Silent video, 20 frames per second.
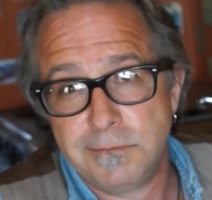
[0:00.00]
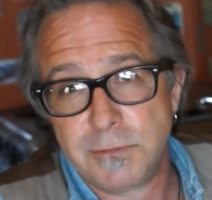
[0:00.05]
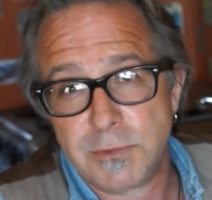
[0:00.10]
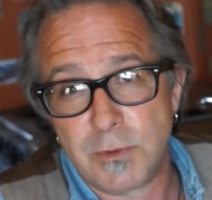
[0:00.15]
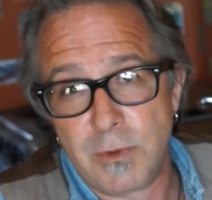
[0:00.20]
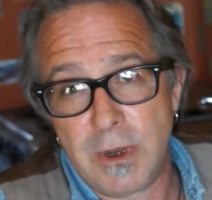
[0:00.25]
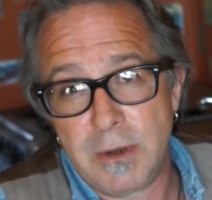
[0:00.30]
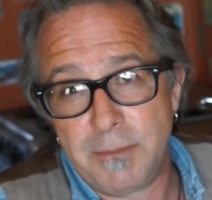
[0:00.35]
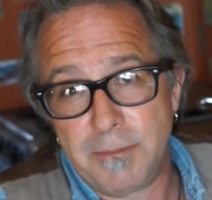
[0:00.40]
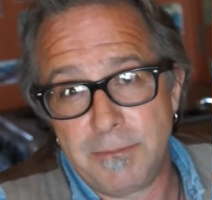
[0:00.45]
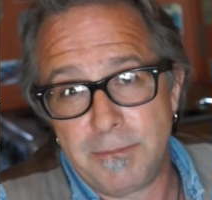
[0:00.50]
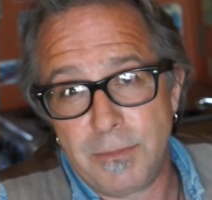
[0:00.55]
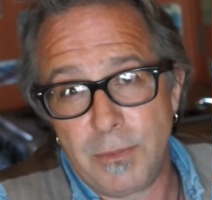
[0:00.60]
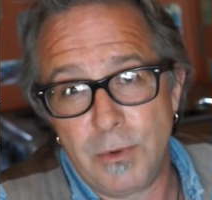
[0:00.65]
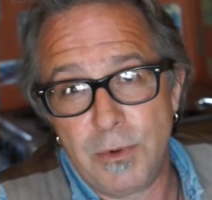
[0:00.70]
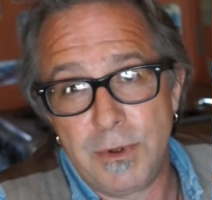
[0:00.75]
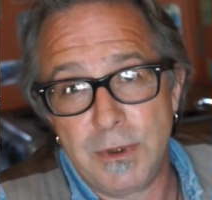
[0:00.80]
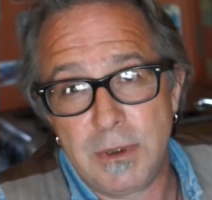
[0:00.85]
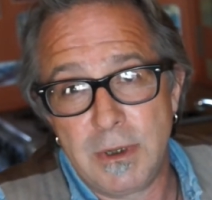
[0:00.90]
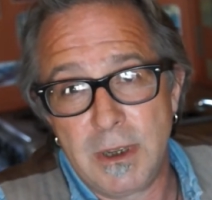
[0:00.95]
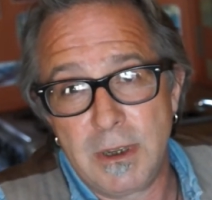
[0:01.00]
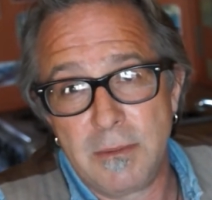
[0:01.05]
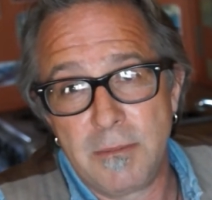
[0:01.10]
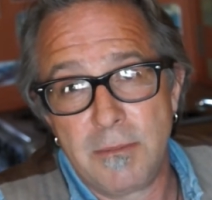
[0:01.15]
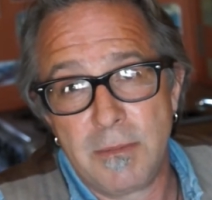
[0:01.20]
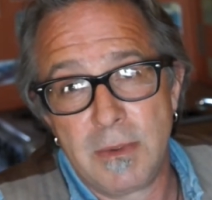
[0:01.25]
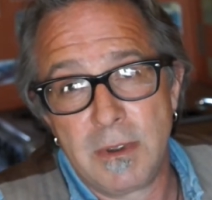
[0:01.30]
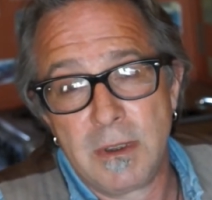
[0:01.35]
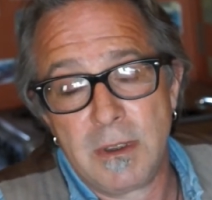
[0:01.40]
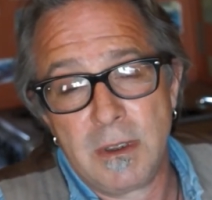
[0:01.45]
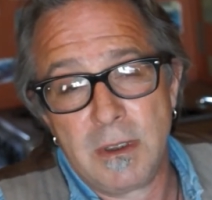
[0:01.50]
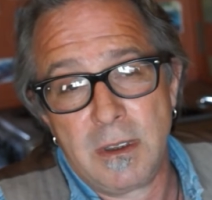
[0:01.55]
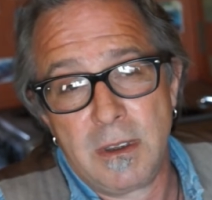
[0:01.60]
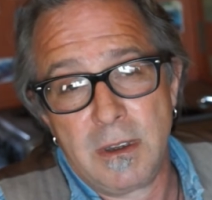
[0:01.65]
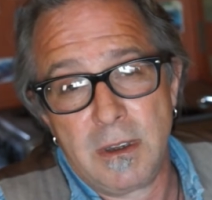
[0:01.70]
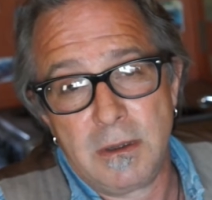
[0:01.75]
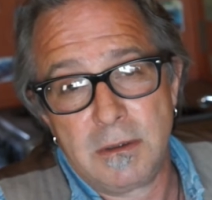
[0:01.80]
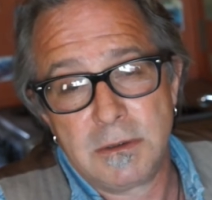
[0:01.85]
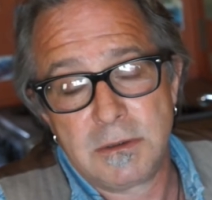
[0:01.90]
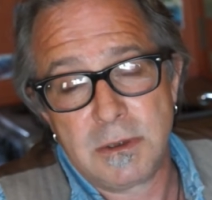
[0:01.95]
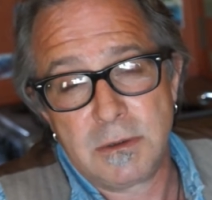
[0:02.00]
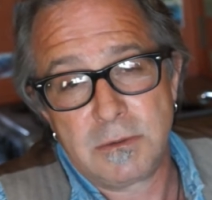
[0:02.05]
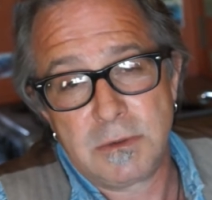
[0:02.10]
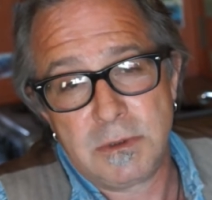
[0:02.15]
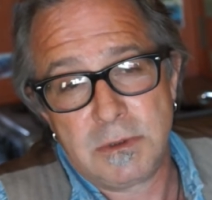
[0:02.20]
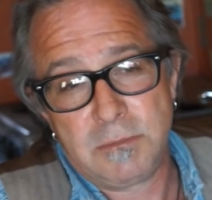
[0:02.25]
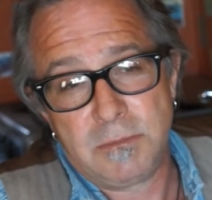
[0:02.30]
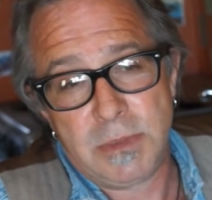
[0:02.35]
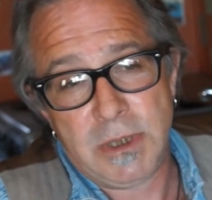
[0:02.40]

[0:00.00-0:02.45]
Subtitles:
swamp boy. So to